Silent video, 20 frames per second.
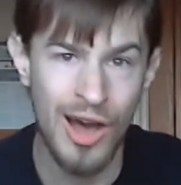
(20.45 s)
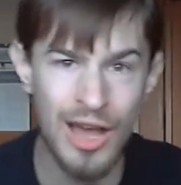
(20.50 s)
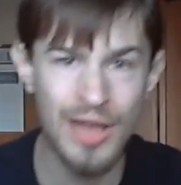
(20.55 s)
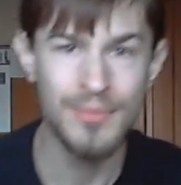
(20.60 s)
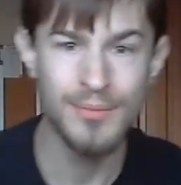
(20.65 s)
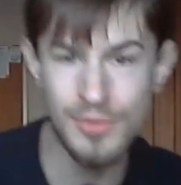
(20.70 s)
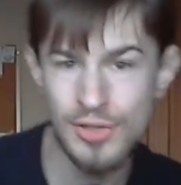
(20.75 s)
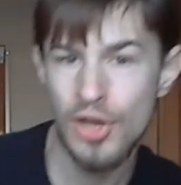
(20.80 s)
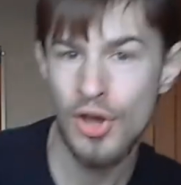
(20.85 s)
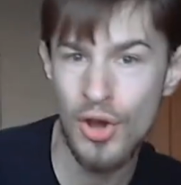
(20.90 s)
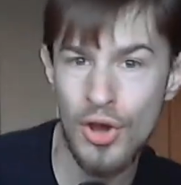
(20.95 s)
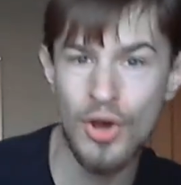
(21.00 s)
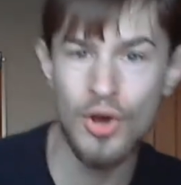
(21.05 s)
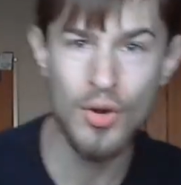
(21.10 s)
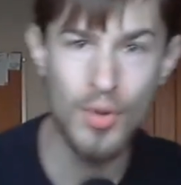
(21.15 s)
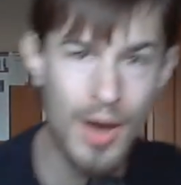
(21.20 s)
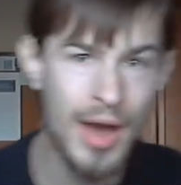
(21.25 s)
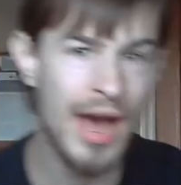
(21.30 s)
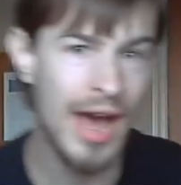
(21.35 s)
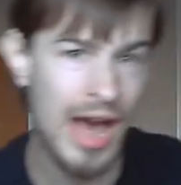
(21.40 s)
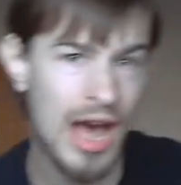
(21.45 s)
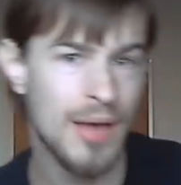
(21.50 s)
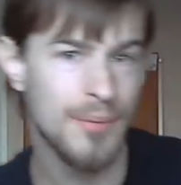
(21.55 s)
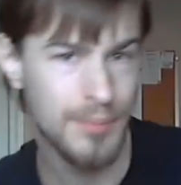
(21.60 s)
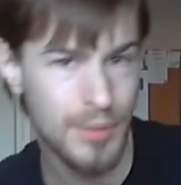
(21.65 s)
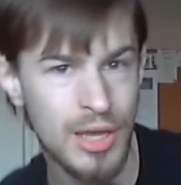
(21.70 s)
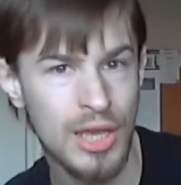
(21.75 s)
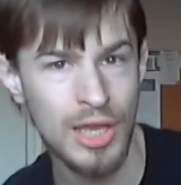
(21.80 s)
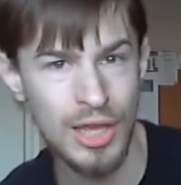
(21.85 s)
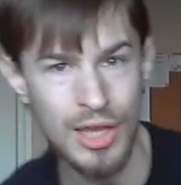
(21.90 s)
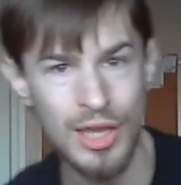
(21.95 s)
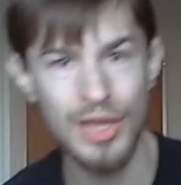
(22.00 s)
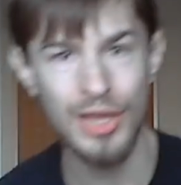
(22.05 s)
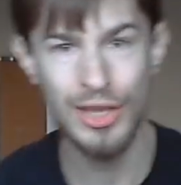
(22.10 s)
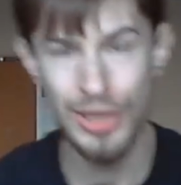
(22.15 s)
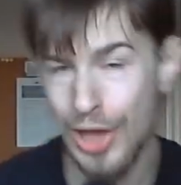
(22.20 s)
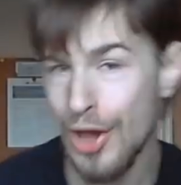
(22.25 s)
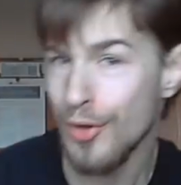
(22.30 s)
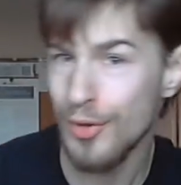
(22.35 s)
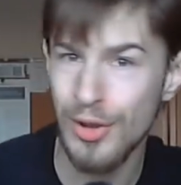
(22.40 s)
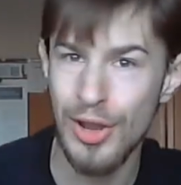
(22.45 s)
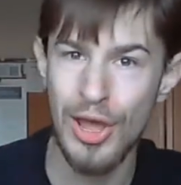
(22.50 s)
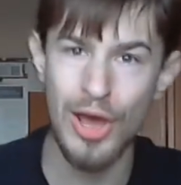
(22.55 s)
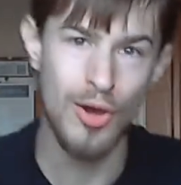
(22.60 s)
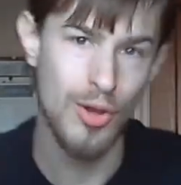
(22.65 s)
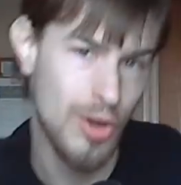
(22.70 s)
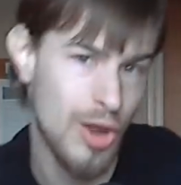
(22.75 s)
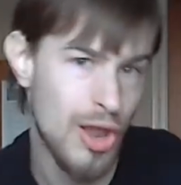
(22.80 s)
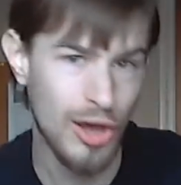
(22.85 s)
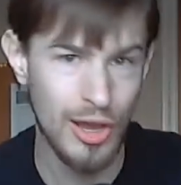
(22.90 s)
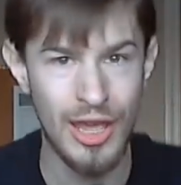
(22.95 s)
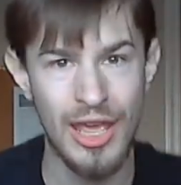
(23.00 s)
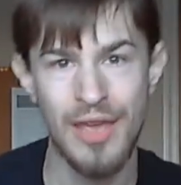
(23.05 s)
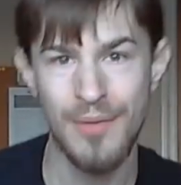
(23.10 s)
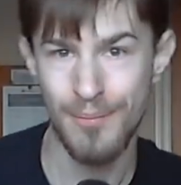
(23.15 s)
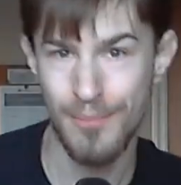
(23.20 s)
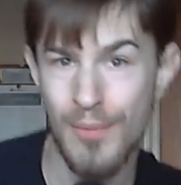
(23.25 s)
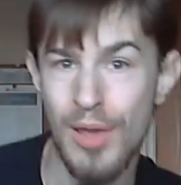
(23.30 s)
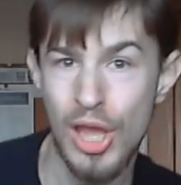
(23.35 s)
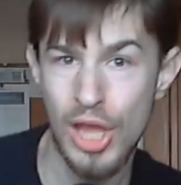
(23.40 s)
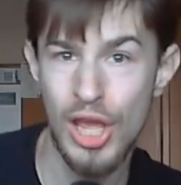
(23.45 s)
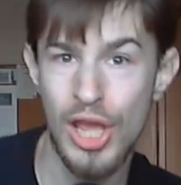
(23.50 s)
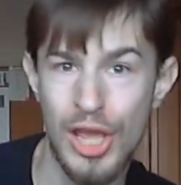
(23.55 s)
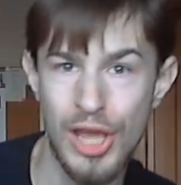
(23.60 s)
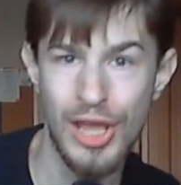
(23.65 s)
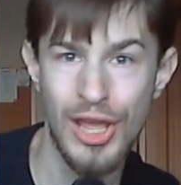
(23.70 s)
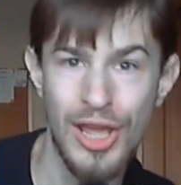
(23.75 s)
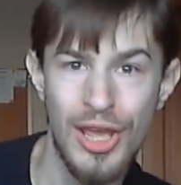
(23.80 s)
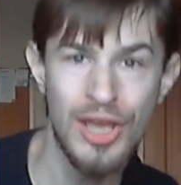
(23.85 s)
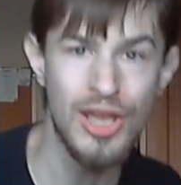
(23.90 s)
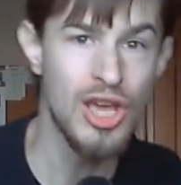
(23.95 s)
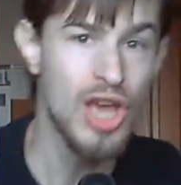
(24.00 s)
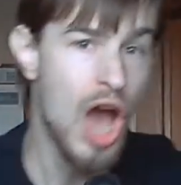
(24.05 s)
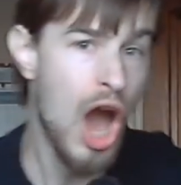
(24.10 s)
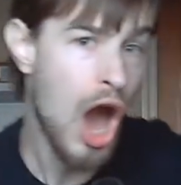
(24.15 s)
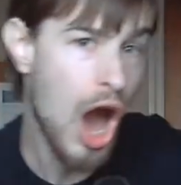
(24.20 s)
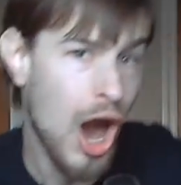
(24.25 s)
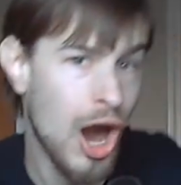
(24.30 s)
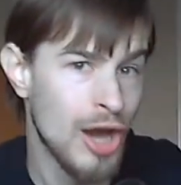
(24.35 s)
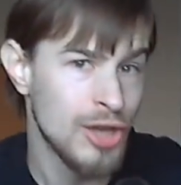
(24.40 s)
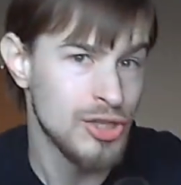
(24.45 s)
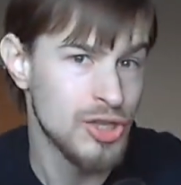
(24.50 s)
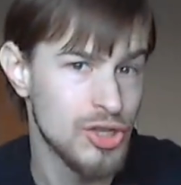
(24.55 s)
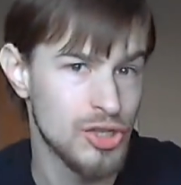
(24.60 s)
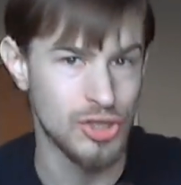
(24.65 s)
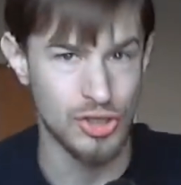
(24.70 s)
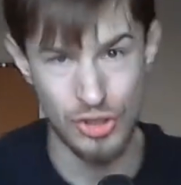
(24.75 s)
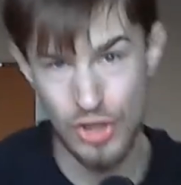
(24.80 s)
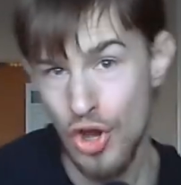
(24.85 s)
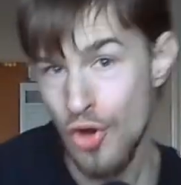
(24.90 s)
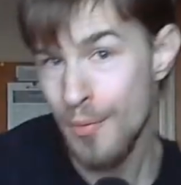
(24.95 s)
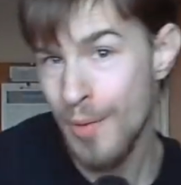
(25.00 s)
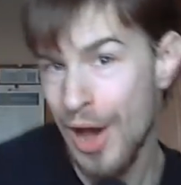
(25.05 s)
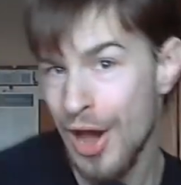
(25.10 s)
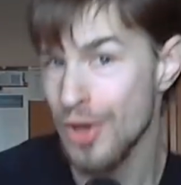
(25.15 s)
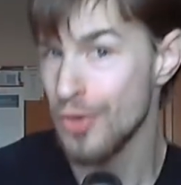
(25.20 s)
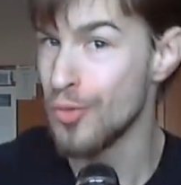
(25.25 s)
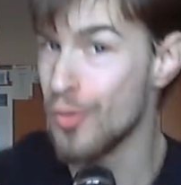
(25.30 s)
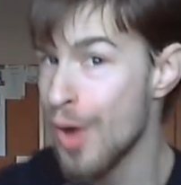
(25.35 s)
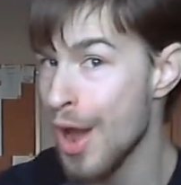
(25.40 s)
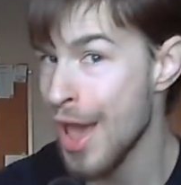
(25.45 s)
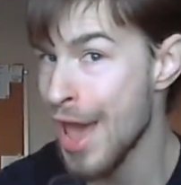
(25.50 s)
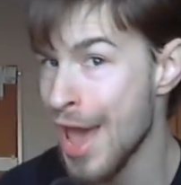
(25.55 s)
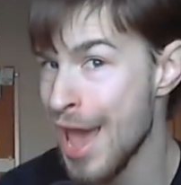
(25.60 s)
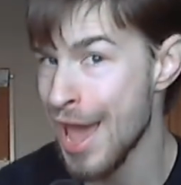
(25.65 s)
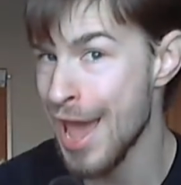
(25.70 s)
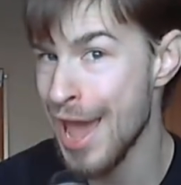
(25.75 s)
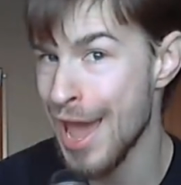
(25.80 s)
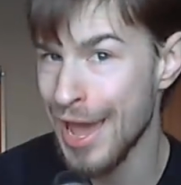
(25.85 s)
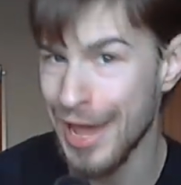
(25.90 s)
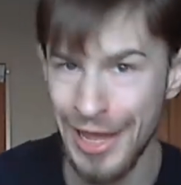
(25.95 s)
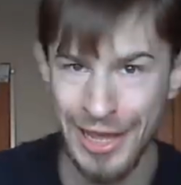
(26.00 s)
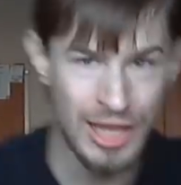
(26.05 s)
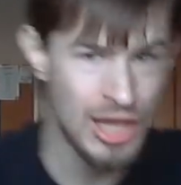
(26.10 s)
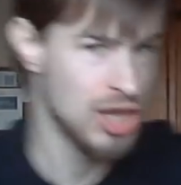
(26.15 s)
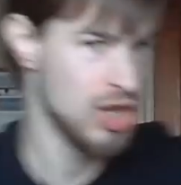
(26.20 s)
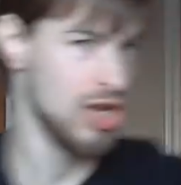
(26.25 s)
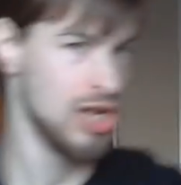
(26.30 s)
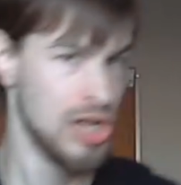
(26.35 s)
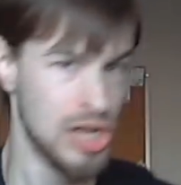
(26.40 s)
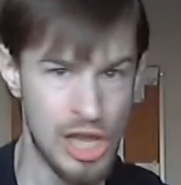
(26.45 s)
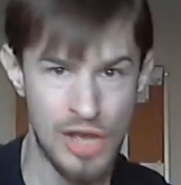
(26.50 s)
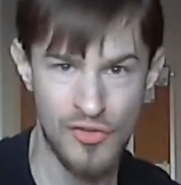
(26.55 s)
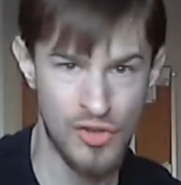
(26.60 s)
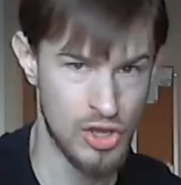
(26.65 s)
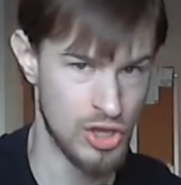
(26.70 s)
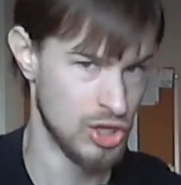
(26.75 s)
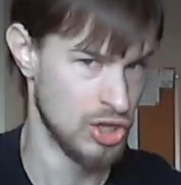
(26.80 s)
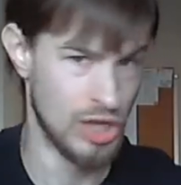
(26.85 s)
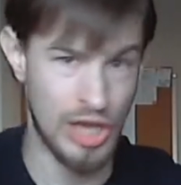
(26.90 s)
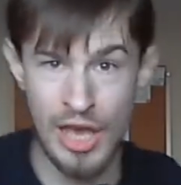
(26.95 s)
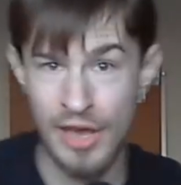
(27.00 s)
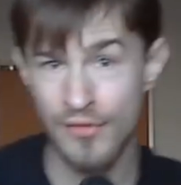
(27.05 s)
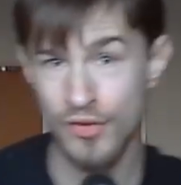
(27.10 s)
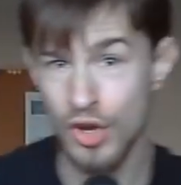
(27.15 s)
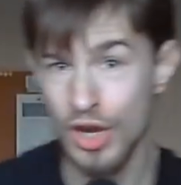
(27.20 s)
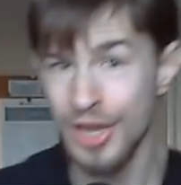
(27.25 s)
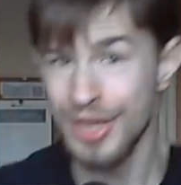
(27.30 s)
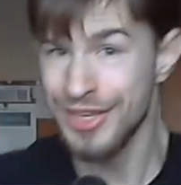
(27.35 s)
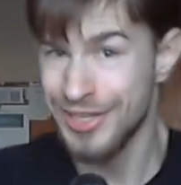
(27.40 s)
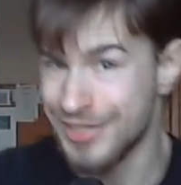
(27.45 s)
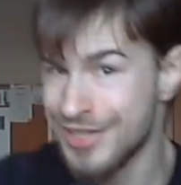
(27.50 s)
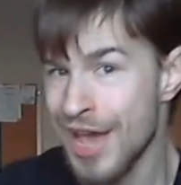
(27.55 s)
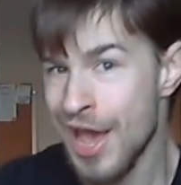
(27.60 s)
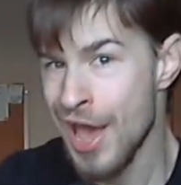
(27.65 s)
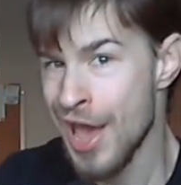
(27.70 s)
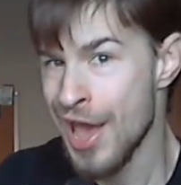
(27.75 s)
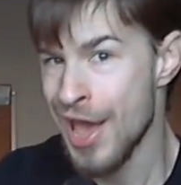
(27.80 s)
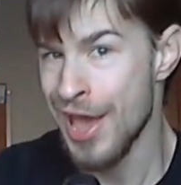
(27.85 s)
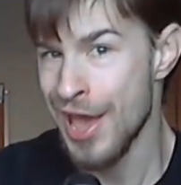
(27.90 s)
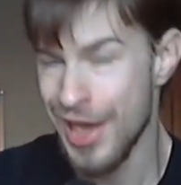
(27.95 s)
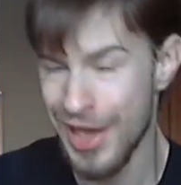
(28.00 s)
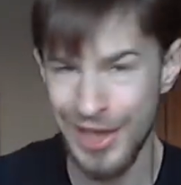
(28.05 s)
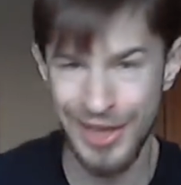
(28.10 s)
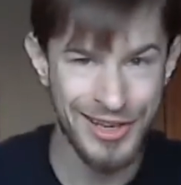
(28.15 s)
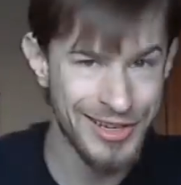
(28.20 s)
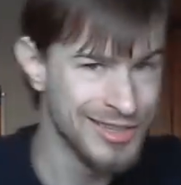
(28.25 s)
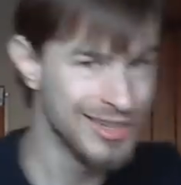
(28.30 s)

so happy. Oh no, look at me. I just go my way, living every day.